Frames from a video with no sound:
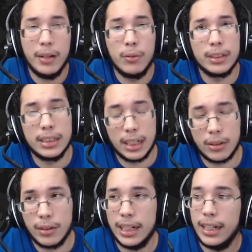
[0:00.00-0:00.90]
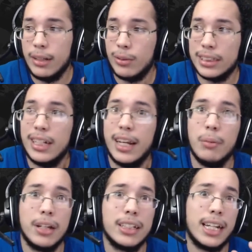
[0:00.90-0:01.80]
It wasn't that great. It wasn't a
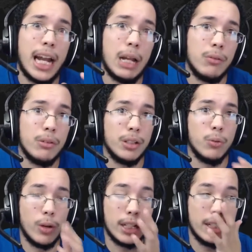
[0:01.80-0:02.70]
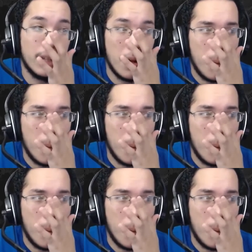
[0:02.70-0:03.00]
mon that I really wanted,